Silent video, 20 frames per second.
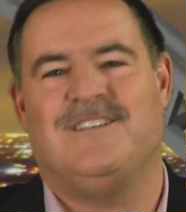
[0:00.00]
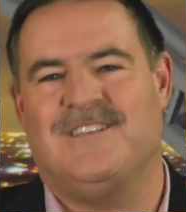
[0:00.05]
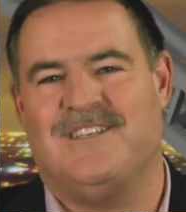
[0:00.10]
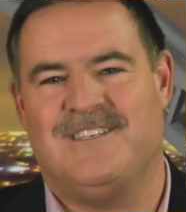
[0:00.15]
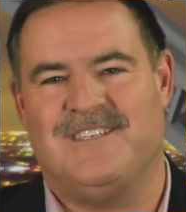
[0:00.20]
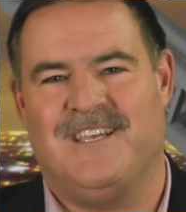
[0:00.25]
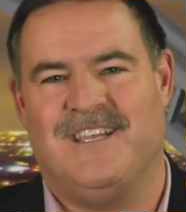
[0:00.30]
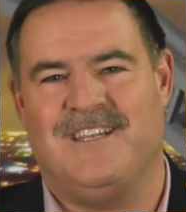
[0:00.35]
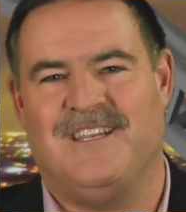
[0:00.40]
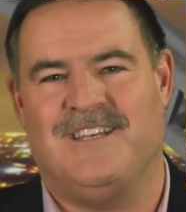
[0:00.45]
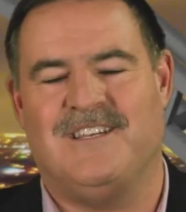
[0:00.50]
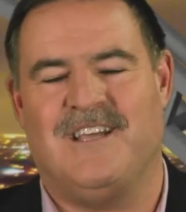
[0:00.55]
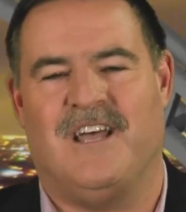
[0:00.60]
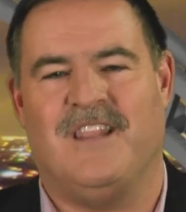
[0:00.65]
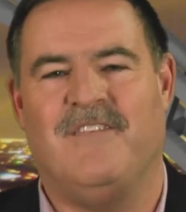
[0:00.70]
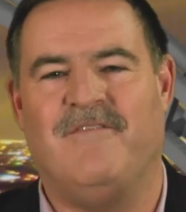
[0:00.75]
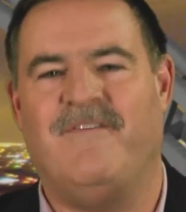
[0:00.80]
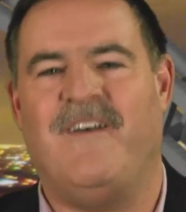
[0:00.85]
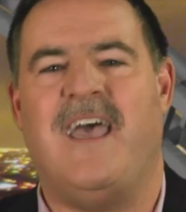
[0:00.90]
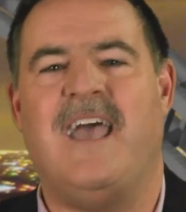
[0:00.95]
just said to
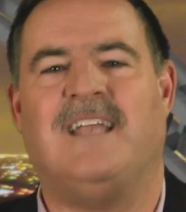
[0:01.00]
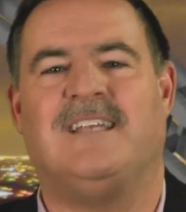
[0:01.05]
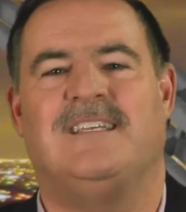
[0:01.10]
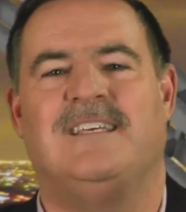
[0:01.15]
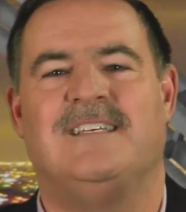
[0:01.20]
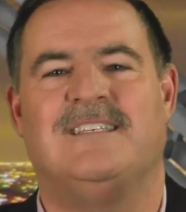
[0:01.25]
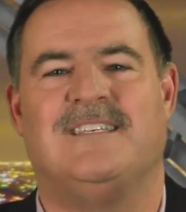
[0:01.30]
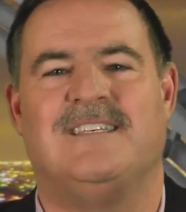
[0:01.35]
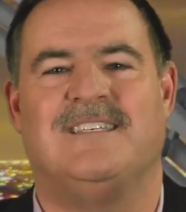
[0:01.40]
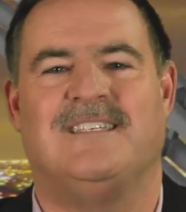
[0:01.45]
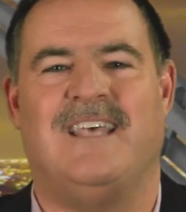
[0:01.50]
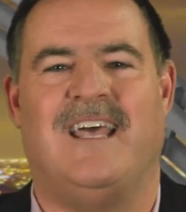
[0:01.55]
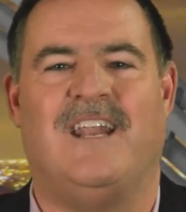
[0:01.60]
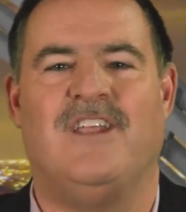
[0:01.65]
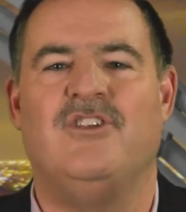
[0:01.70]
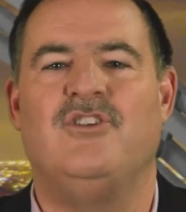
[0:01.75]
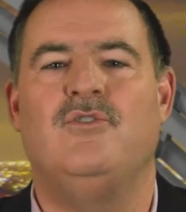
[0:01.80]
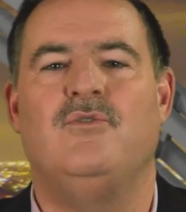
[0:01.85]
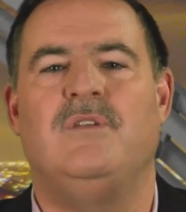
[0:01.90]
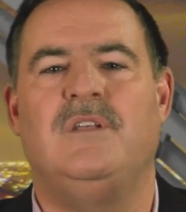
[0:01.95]
Don. The fact is, is that
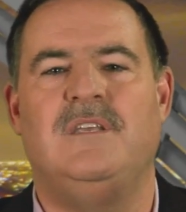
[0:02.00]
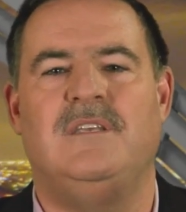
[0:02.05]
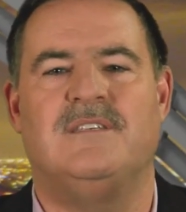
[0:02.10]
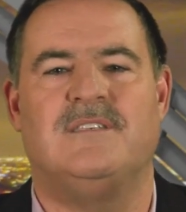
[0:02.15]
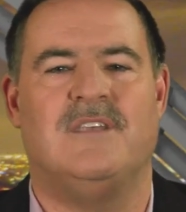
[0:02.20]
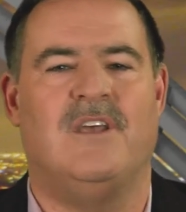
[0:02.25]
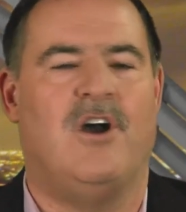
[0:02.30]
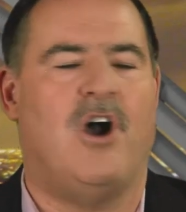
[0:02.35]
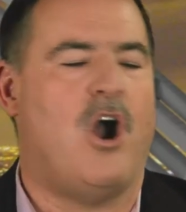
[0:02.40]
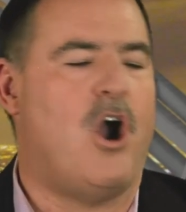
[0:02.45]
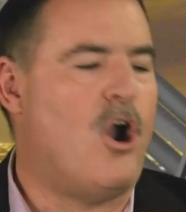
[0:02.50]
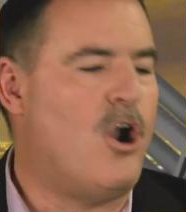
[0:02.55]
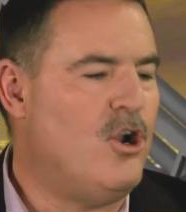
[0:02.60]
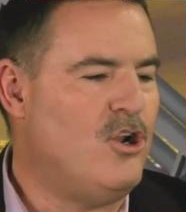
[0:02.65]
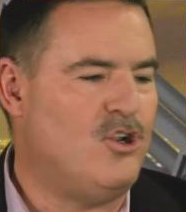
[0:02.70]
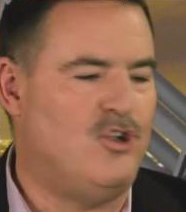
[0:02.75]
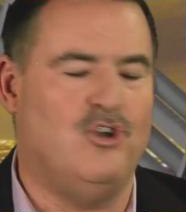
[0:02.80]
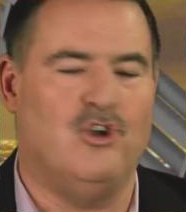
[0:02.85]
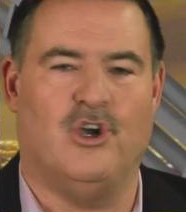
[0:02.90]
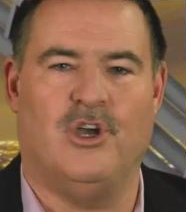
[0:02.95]
annuities
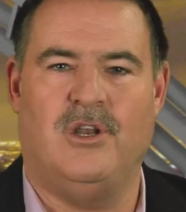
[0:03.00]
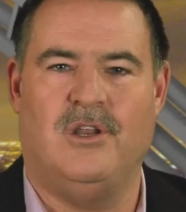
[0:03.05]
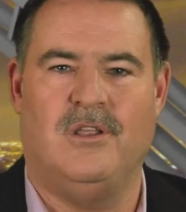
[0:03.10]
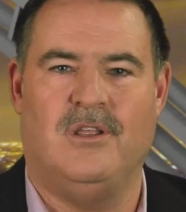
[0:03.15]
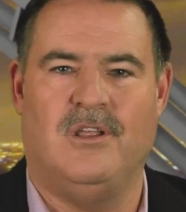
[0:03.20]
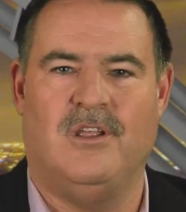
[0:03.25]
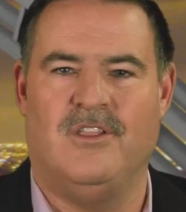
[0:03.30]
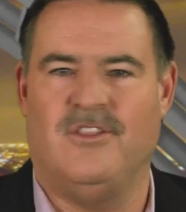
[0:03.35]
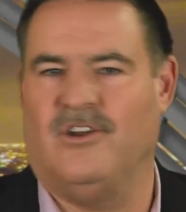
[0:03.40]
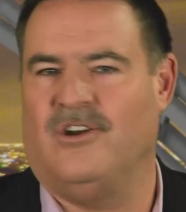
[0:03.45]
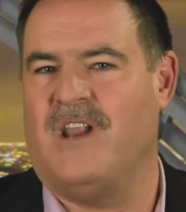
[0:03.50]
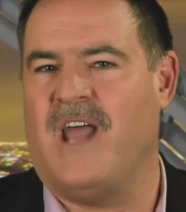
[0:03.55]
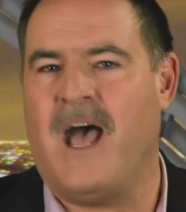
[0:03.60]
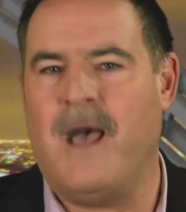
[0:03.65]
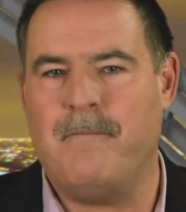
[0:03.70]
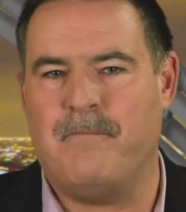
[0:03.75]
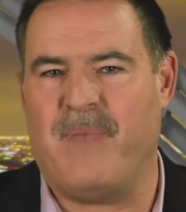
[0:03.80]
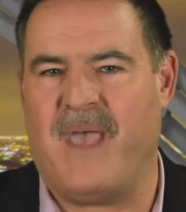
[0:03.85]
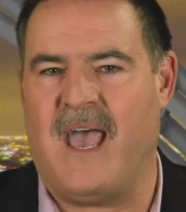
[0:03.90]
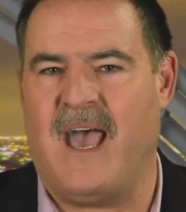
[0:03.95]
aren't good. They're
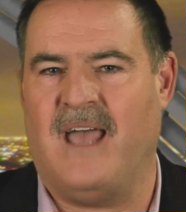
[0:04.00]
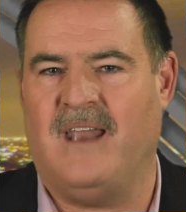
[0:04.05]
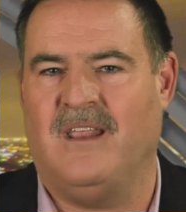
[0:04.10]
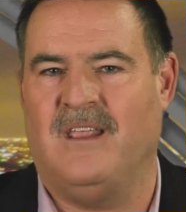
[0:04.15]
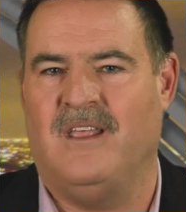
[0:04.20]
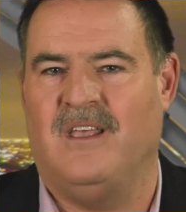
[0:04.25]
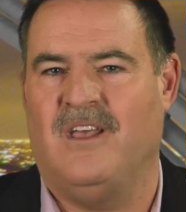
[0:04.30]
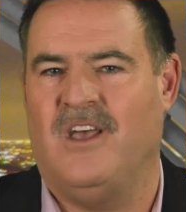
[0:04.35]
not bad.